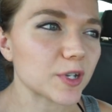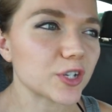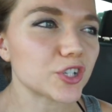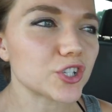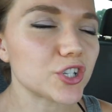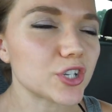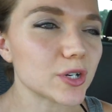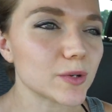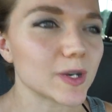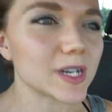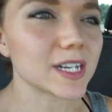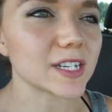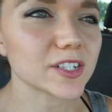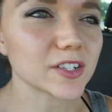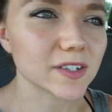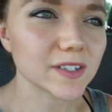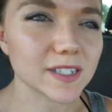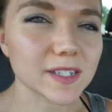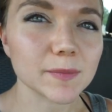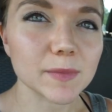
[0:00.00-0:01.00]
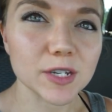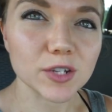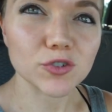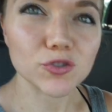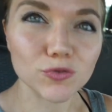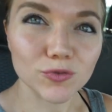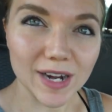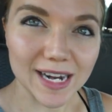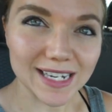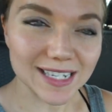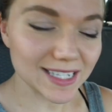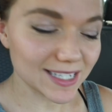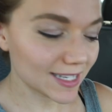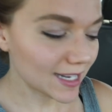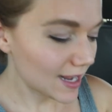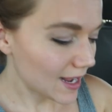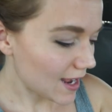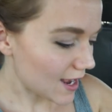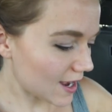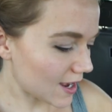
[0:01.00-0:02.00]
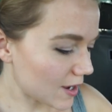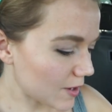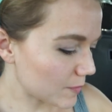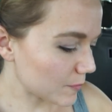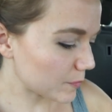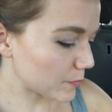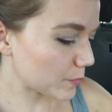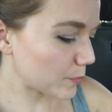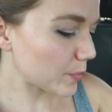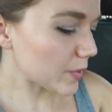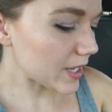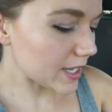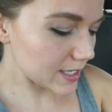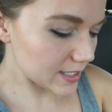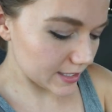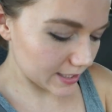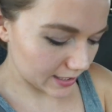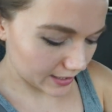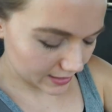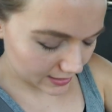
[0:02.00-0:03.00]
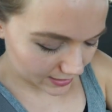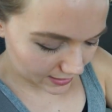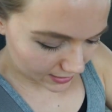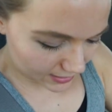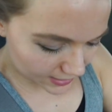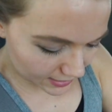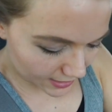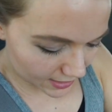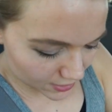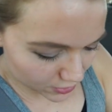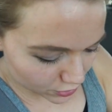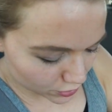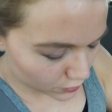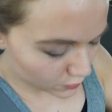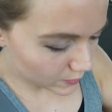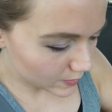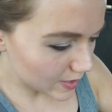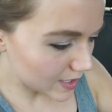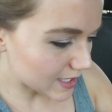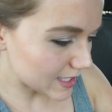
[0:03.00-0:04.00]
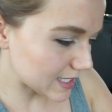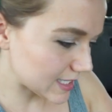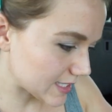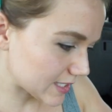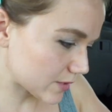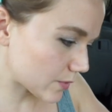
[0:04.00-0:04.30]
I'm going to do it. So that's great. But let's get to these